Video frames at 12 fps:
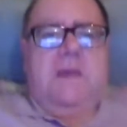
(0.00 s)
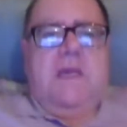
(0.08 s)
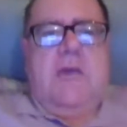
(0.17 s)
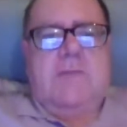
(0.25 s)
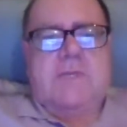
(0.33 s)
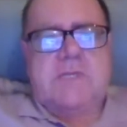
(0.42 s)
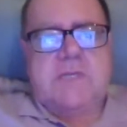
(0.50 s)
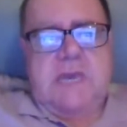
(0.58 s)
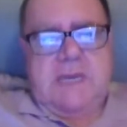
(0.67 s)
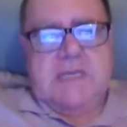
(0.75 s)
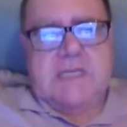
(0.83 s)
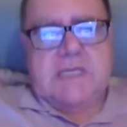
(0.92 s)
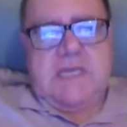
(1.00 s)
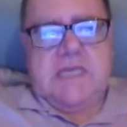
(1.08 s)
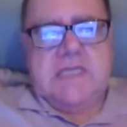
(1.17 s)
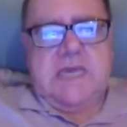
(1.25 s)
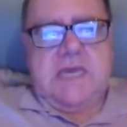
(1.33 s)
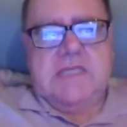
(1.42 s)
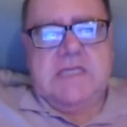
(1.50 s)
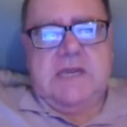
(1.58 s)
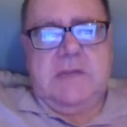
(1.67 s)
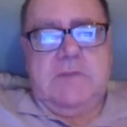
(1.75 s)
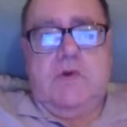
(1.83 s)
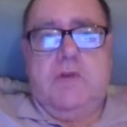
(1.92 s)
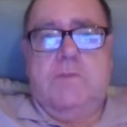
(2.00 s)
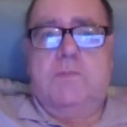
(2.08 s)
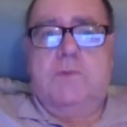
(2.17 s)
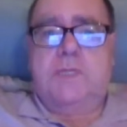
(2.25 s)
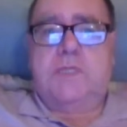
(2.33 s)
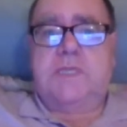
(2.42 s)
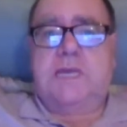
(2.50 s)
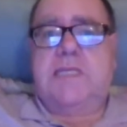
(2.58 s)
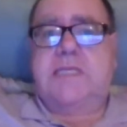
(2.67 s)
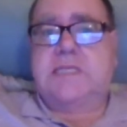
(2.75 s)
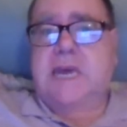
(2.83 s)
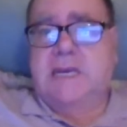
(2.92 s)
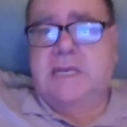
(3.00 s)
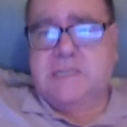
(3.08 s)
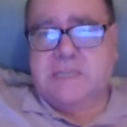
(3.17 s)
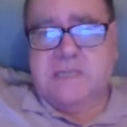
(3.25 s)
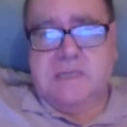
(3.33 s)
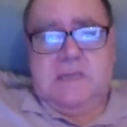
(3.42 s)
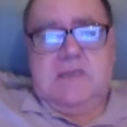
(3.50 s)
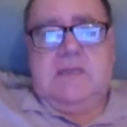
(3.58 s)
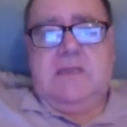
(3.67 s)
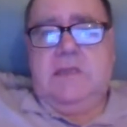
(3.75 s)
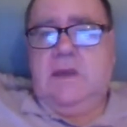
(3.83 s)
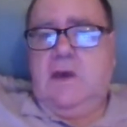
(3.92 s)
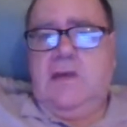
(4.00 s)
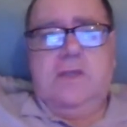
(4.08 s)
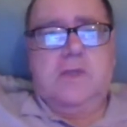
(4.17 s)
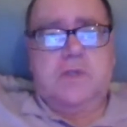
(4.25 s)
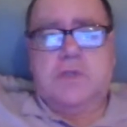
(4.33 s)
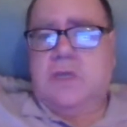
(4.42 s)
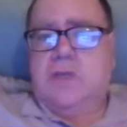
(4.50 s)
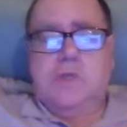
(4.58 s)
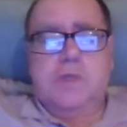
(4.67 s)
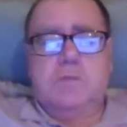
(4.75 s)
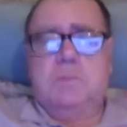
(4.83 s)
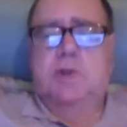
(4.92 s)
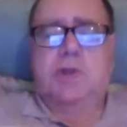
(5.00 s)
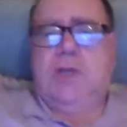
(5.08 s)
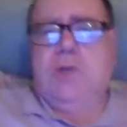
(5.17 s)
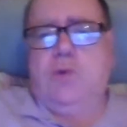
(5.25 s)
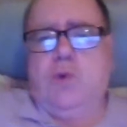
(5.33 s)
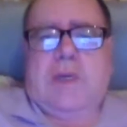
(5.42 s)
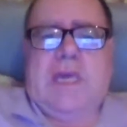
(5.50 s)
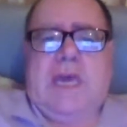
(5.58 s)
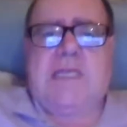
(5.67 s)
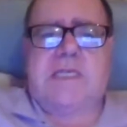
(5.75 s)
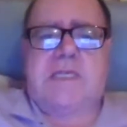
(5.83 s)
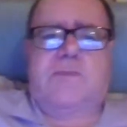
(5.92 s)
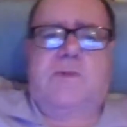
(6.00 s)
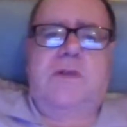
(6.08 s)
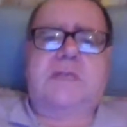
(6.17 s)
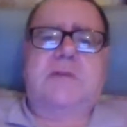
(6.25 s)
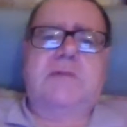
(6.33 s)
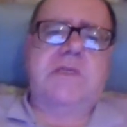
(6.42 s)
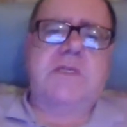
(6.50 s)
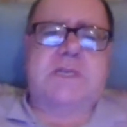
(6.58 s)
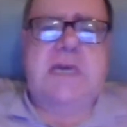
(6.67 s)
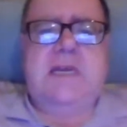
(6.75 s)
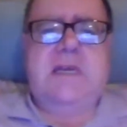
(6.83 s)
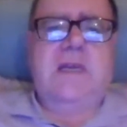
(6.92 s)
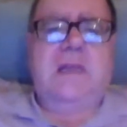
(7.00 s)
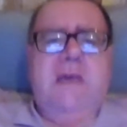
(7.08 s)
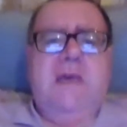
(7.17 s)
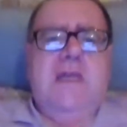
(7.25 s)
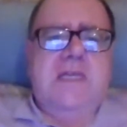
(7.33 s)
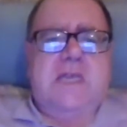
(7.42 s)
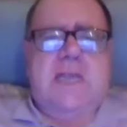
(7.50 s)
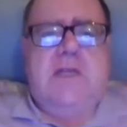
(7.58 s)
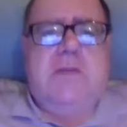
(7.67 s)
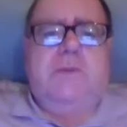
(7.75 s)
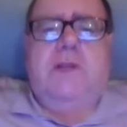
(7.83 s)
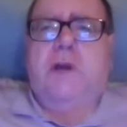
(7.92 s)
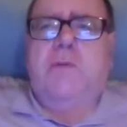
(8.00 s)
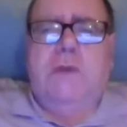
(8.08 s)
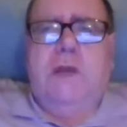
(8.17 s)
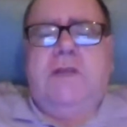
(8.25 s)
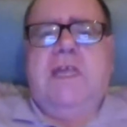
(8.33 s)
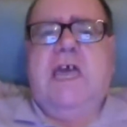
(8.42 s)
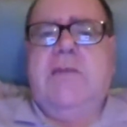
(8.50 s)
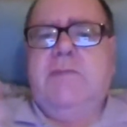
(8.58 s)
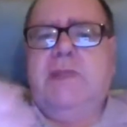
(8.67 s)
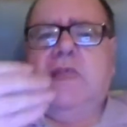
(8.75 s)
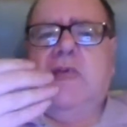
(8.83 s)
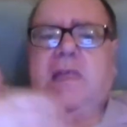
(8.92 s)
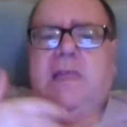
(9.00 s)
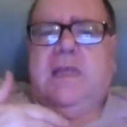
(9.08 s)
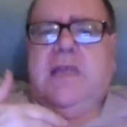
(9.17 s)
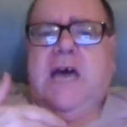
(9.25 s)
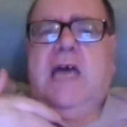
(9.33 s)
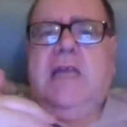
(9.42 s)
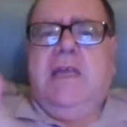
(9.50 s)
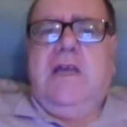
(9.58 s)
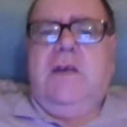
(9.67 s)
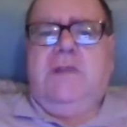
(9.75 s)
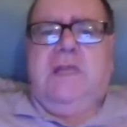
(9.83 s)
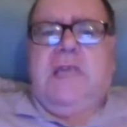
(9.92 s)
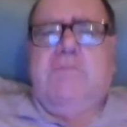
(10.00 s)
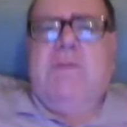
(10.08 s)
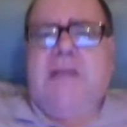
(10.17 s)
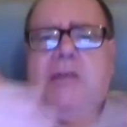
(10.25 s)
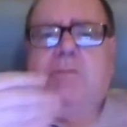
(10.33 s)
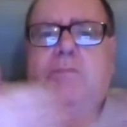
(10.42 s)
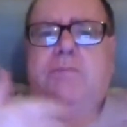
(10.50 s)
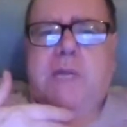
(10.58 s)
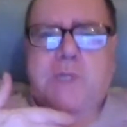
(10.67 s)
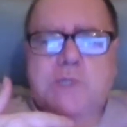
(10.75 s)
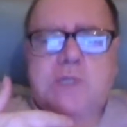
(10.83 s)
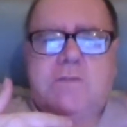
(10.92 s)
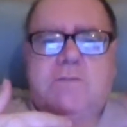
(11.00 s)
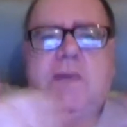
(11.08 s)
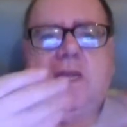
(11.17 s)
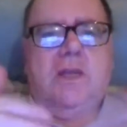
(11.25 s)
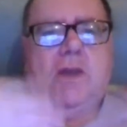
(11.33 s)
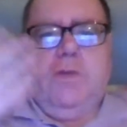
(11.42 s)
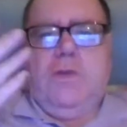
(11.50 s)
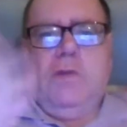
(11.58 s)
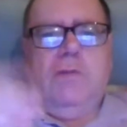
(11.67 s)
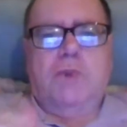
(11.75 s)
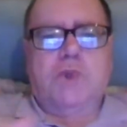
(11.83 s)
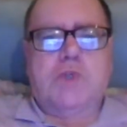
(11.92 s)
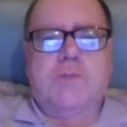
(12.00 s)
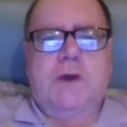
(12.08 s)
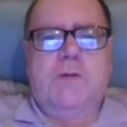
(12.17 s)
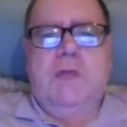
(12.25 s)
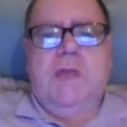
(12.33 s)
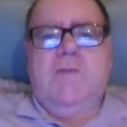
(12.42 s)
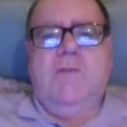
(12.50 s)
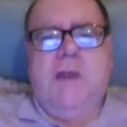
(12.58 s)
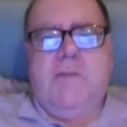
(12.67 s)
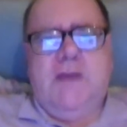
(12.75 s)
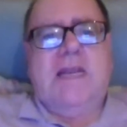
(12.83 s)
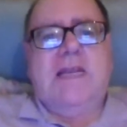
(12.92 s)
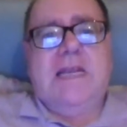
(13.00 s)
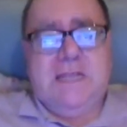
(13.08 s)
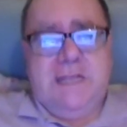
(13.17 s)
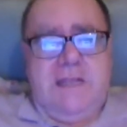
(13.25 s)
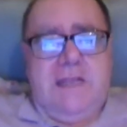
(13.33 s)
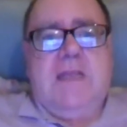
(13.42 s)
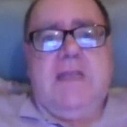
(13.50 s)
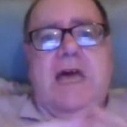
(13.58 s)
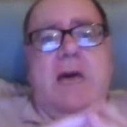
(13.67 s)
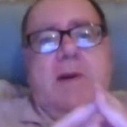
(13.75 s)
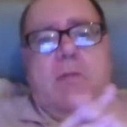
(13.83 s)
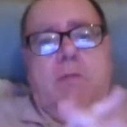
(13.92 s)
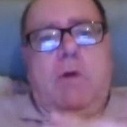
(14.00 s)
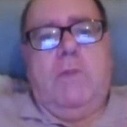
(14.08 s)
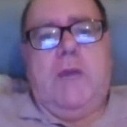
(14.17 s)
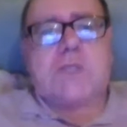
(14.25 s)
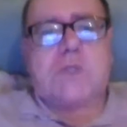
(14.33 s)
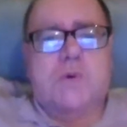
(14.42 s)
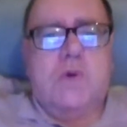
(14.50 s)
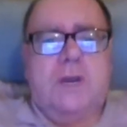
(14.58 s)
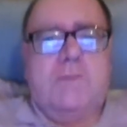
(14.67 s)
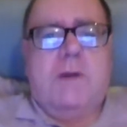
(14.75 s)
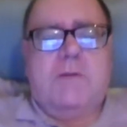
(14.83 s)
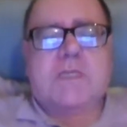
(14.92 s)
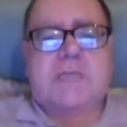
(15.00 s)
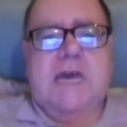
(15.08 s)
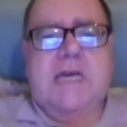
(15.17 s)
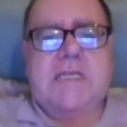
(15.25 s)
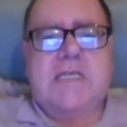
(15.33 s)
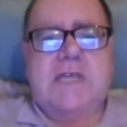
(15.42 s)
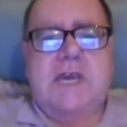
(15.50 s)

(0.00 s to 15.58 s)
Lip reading: Kevin's saying the sad sacks, Alan, they're more than bloody sad sacks. They are. They're just bloody nutcases as far as I'm concerned. They said you don't know. They gave me that impression of being not knowing much about very, very little about what we're talking about tonight.